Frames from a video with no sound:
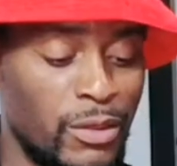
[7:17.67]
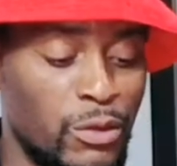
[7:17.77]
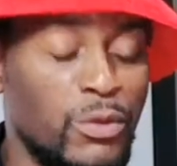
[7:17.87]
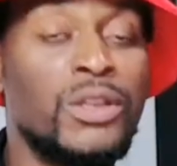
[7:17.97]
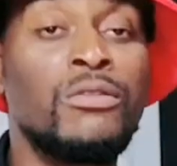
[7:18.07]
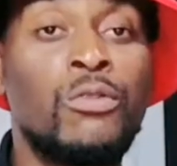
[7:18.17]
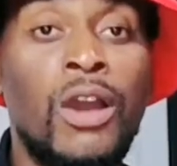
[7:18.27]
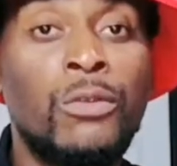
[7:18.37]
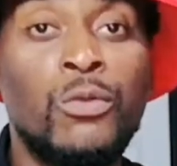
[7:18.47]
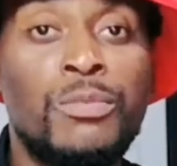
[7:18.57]
You know, when you
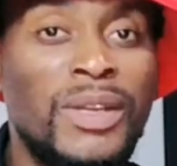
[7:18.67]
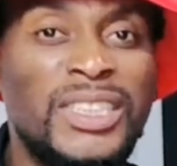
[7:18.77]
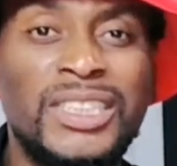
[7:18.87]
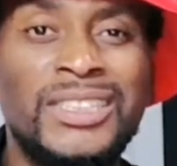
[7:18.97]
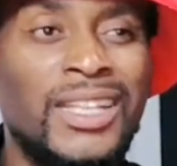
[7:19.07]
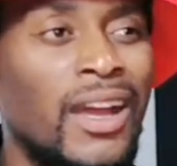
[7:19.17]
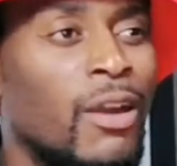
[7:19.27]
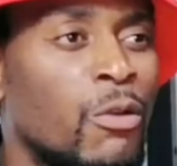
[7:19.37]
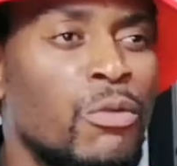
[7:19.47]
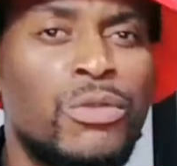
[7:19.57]
go out with
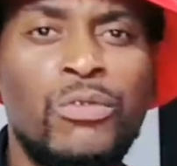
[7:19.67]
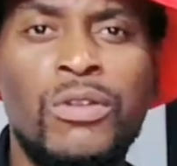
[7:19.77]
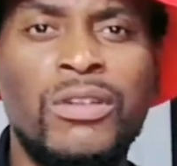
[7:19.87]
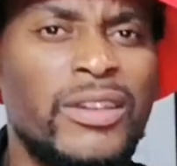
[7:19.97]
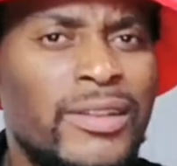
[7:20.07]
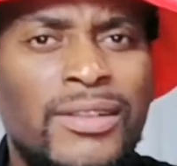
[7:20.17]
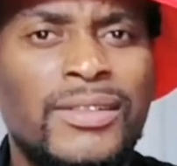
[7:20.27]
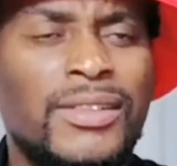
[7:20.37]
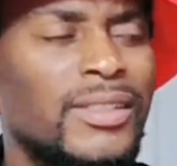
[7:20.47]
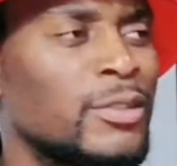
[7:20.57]
Majita or with your
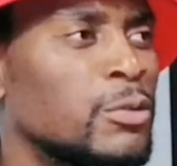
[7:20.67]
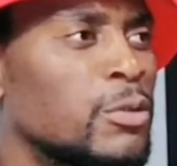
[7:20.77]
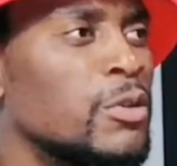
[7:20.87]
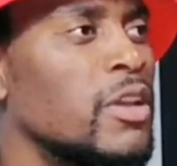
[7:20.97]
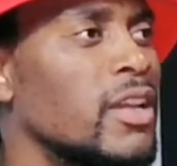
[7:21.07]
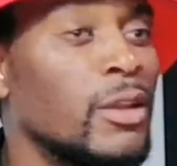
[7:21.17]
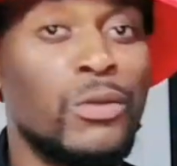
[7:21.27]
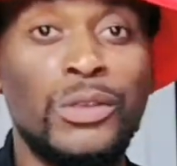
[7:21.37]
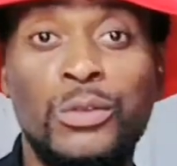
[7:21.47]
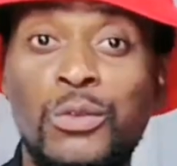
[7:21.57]
girls, you know,
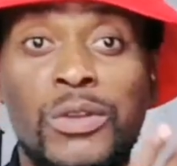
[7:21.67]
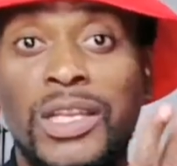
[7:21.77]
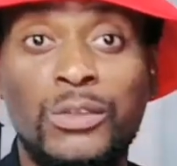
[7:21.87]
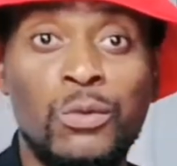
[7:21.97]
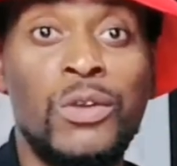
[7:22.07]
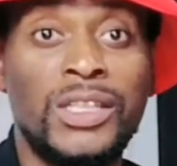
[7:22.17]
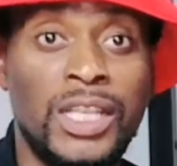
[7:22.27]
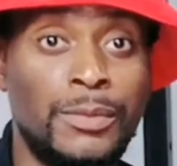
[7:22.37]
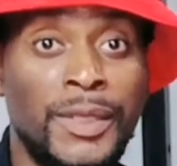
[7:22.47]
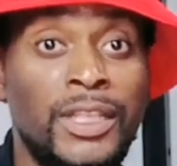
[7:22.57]
it was you who
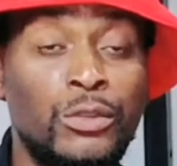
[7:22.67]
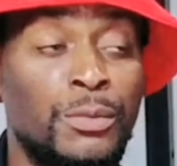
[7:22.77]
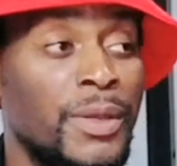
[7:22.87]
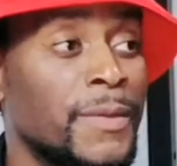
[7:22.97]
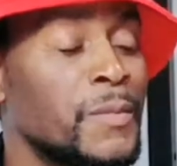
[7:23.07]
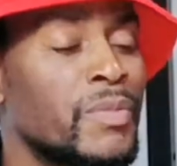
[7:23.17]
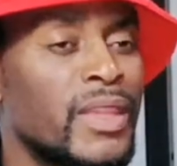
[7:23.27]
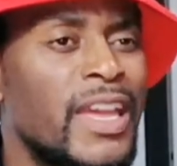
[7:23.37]
was expected to pay.